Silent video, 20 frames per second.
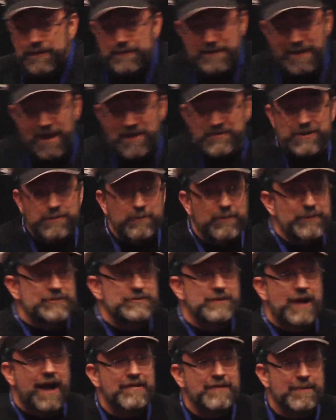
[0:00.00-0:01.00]
testing was
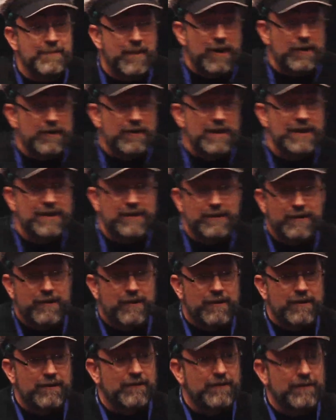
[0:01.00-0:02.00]
not the bottleneck at
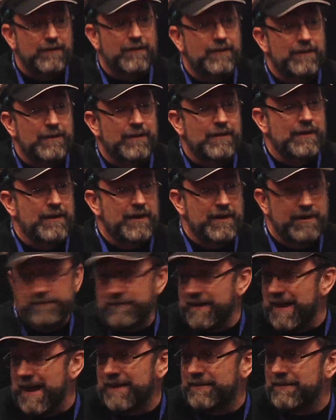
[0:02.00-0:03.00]
all. In
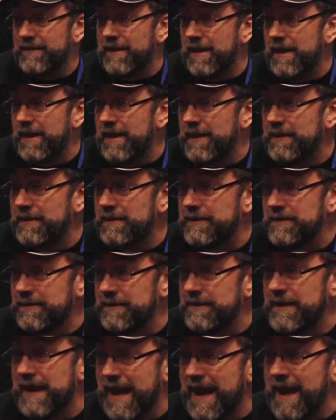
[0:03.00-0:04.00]
fact,
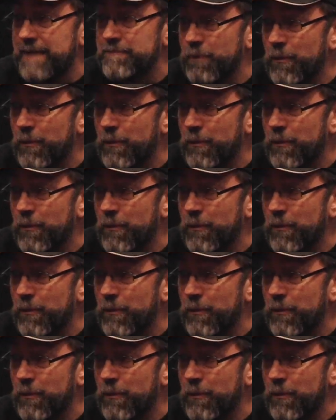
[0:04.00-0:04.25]
they had